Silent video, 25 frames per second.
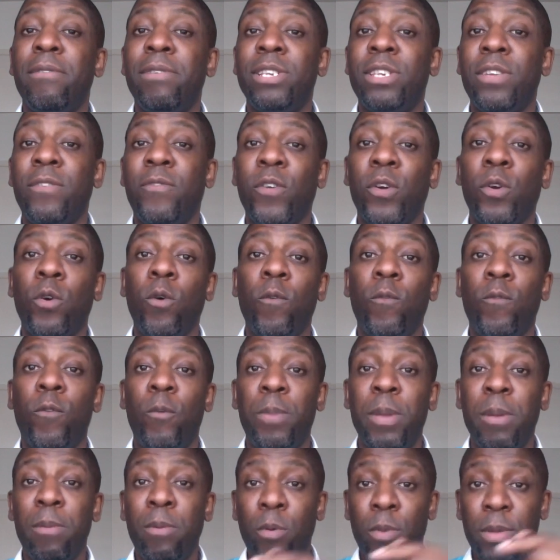difficult for
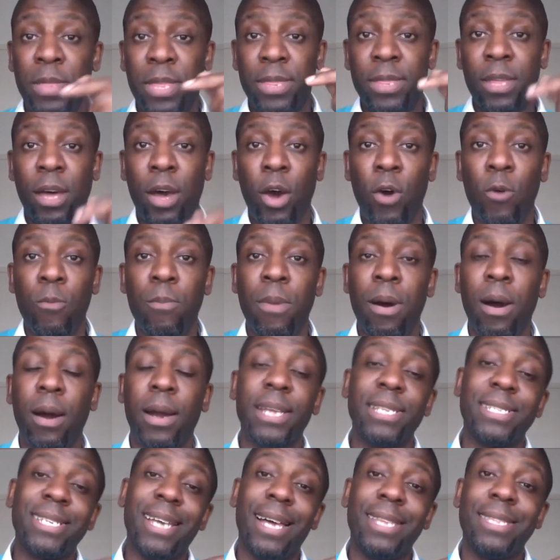people within the home
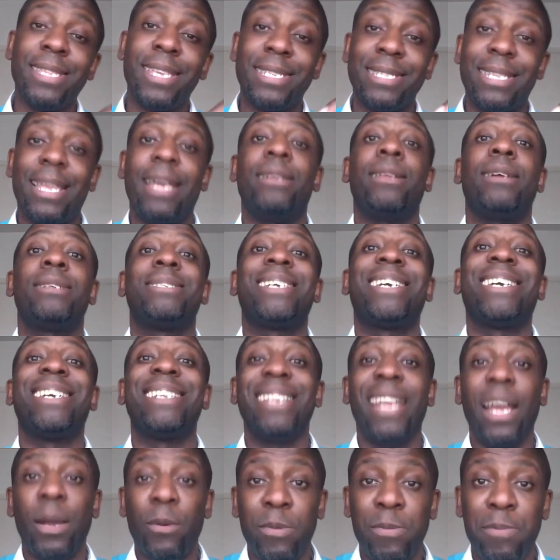market to understand how to
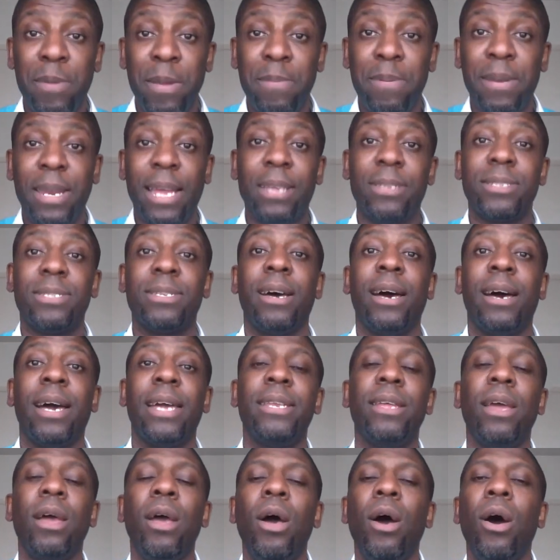connect with people outside
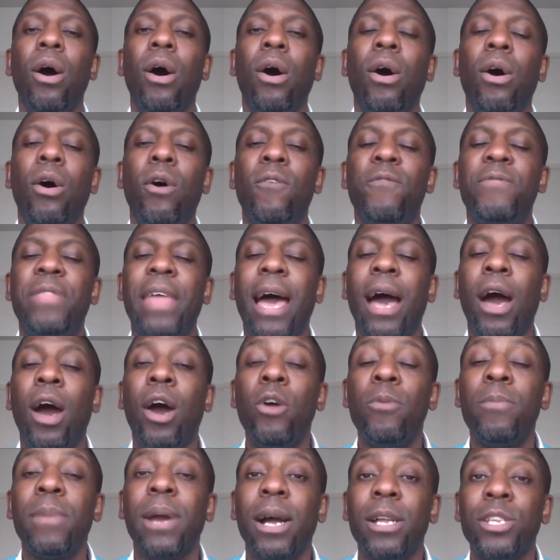of that
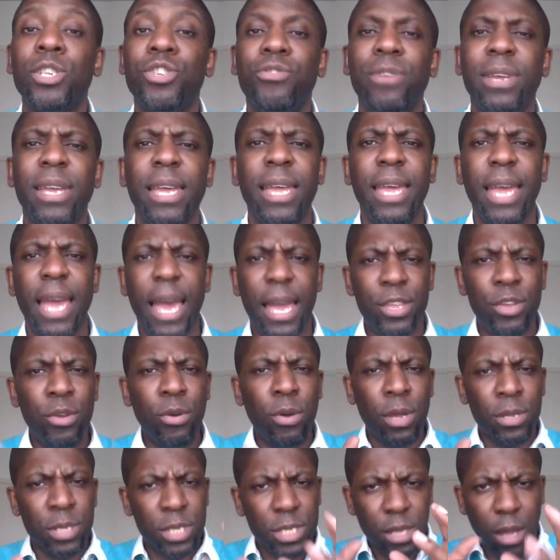home country. And you
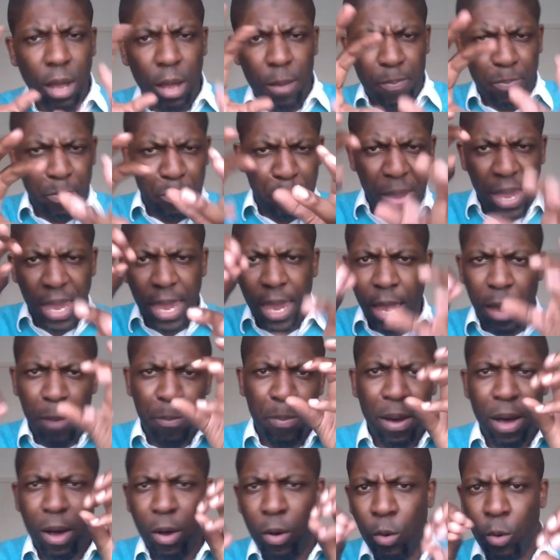can start picking
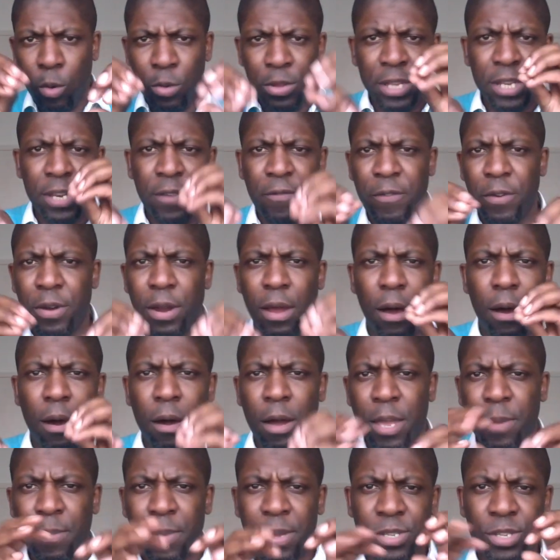apart all the different
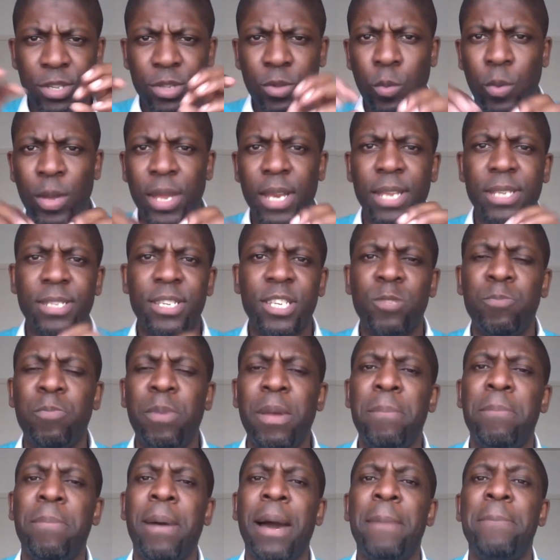arguments and the weaknesses
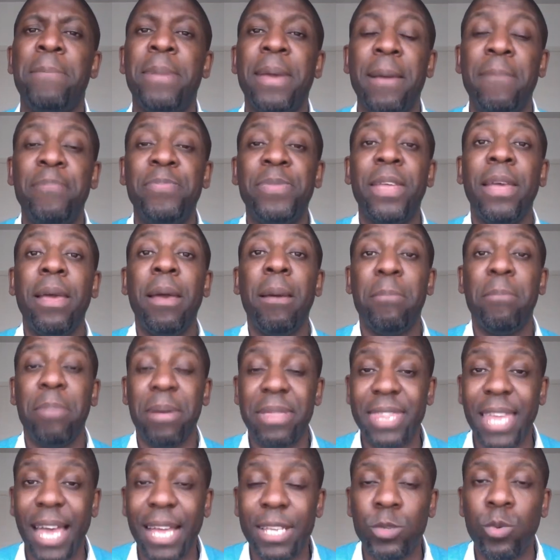bit by bit. But
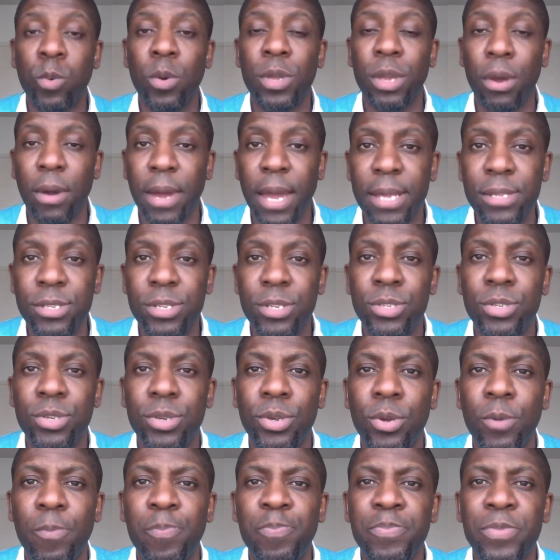that's what you're going to
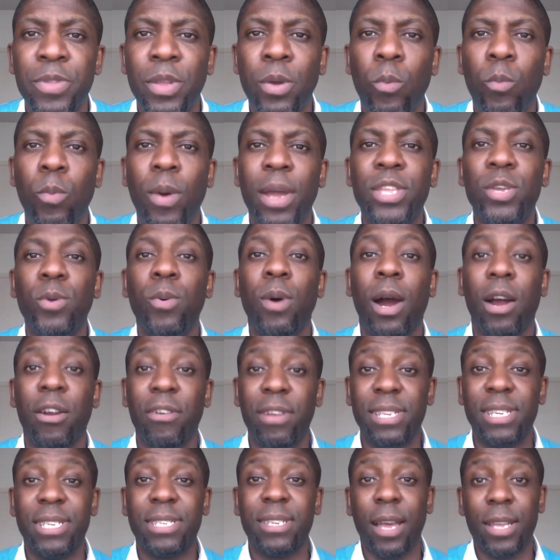do when you are
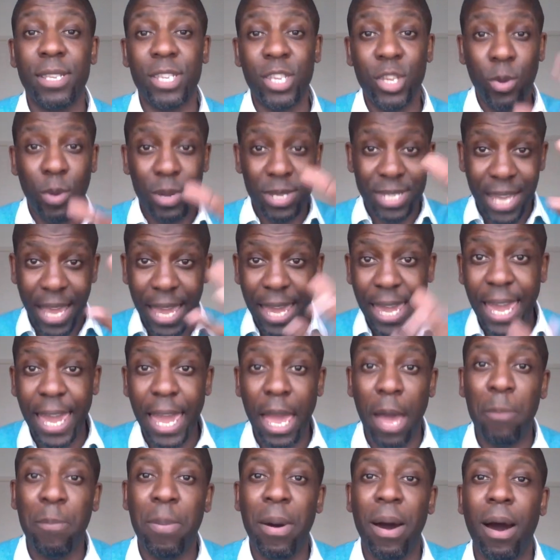criticizing. You are taking it
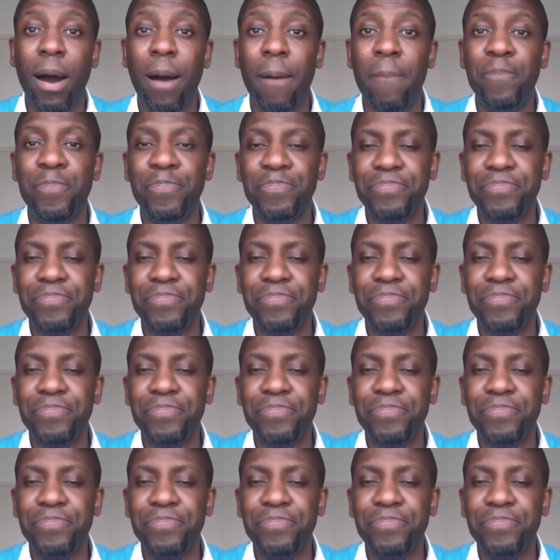apart,